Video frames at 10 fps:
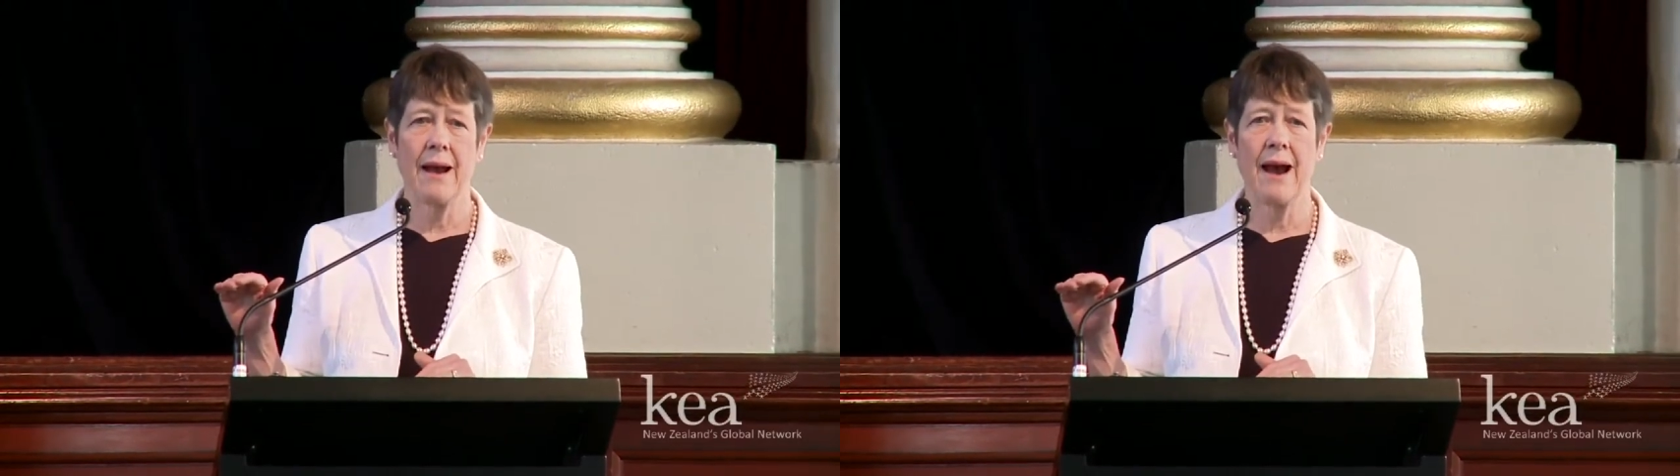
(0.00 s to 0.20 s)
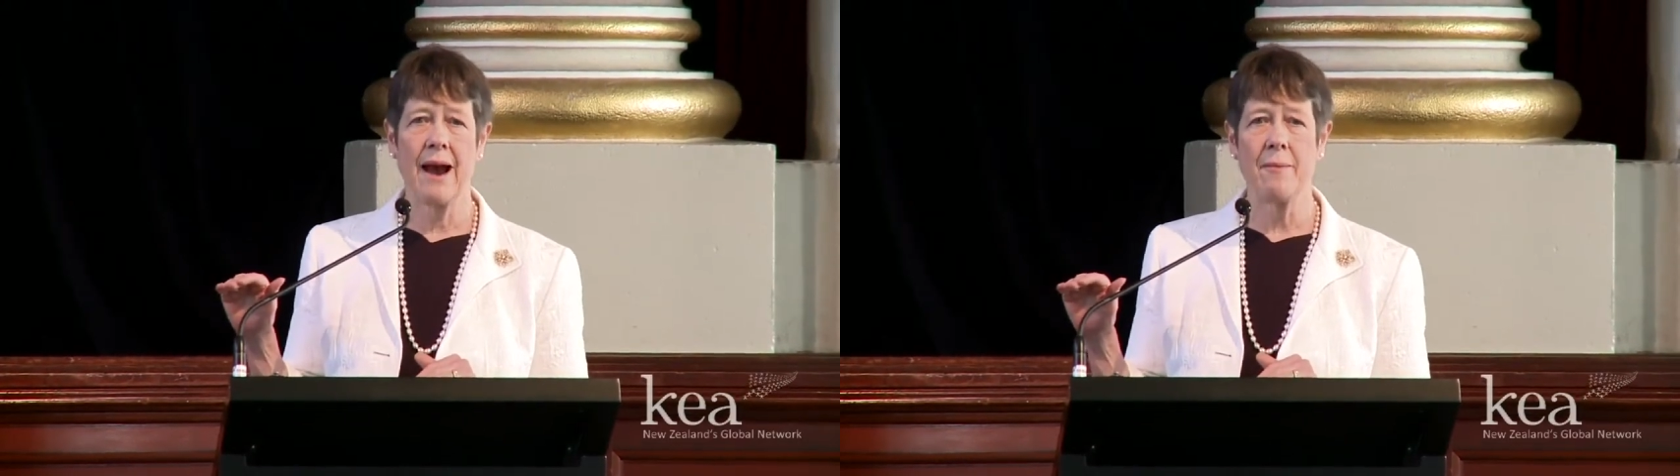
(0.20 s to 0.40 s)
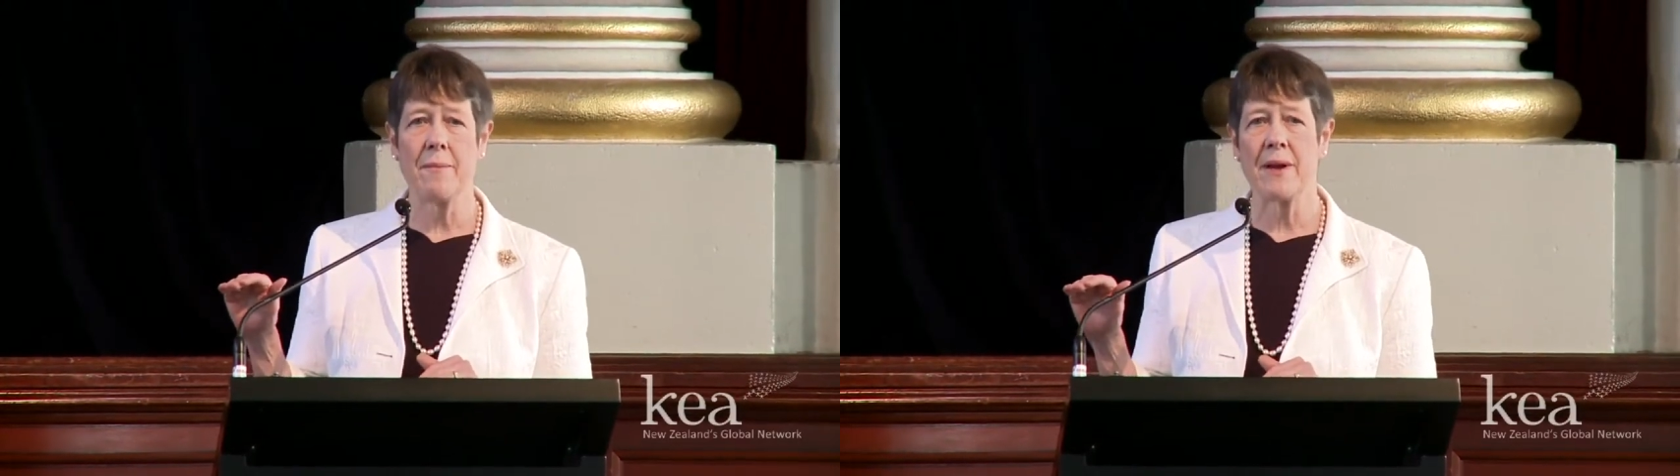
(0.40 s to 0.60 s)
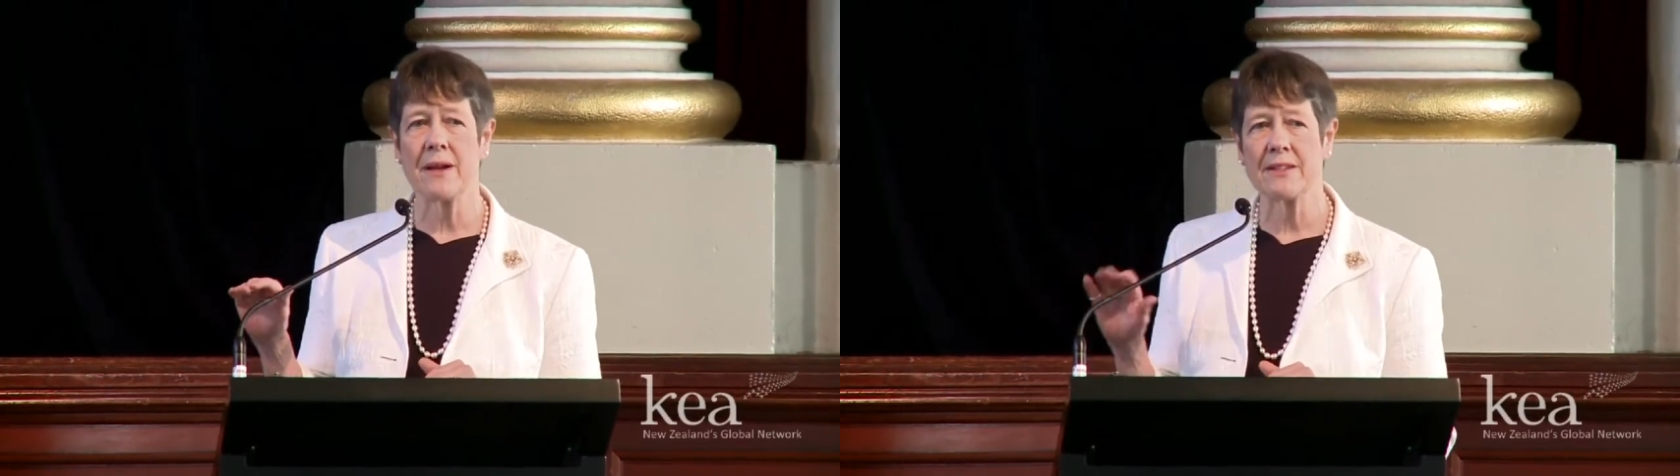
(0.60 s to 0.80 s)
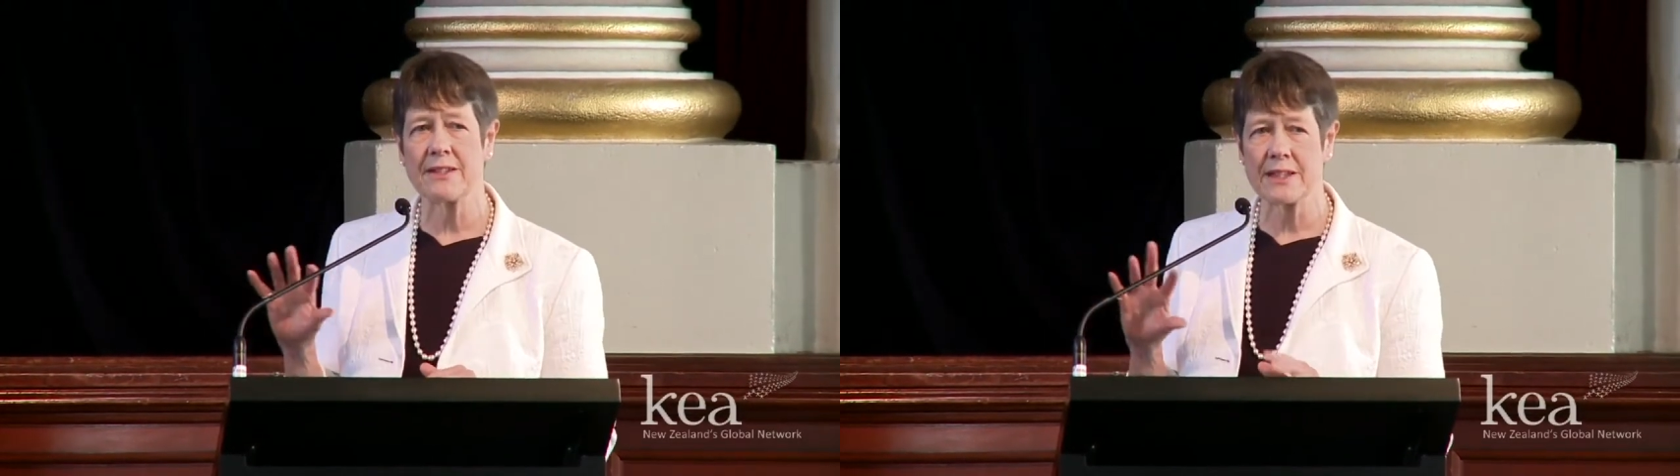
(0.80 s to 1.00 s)

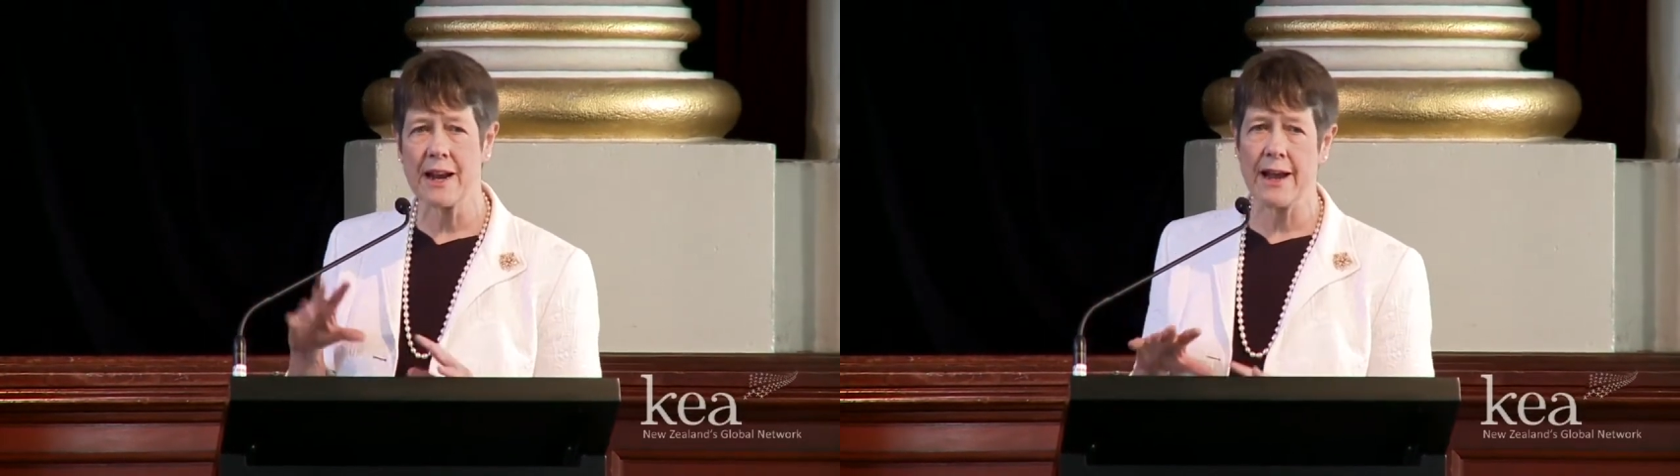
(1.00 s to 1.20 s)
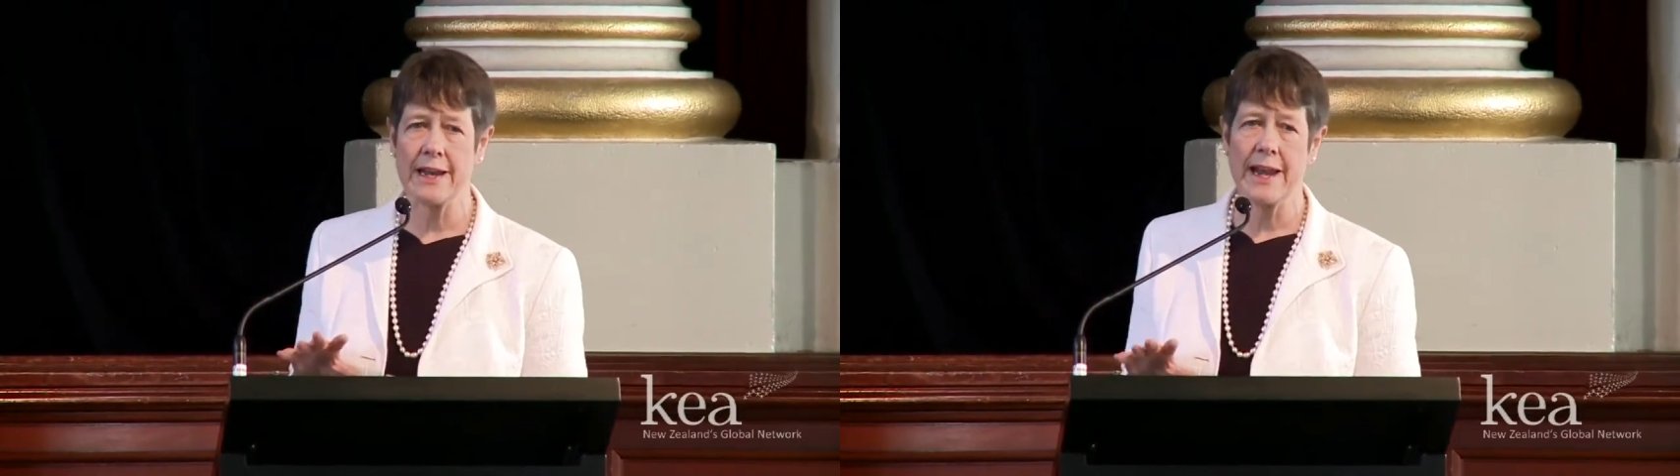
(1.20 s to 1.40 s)
It slightly